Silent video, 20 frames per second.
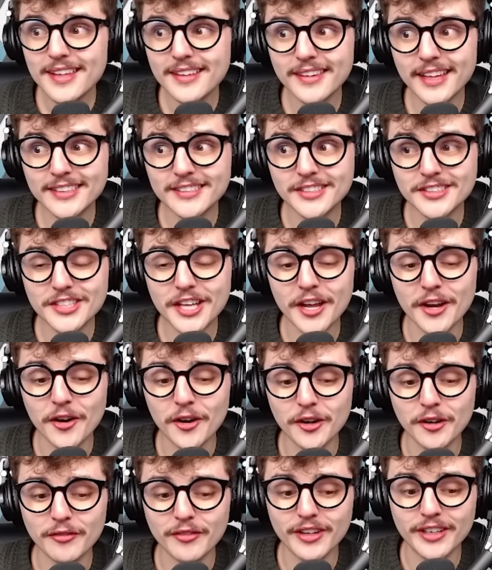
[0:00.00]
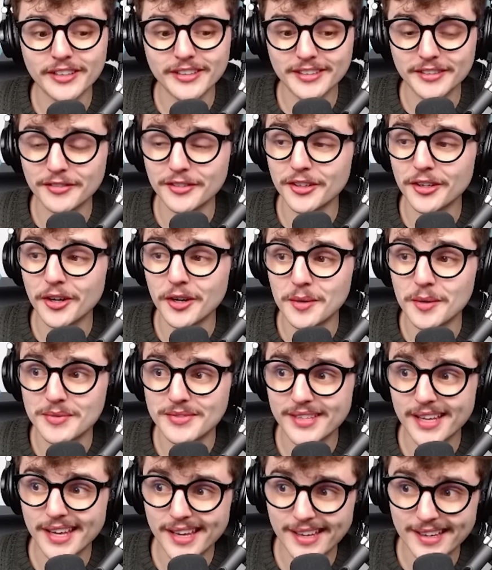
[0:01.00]
that's a 10 heart event, if you know what I'm
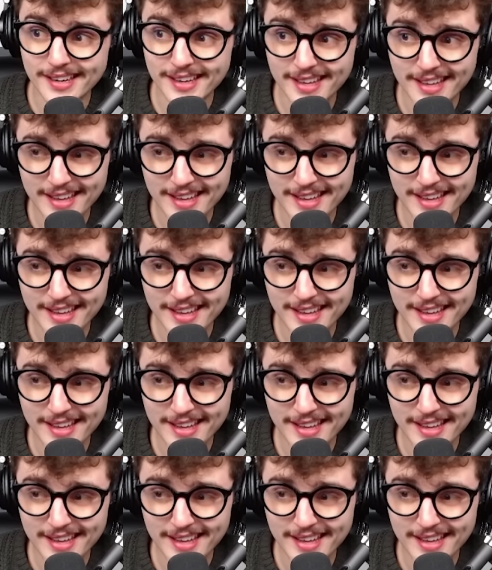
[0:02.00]
saying.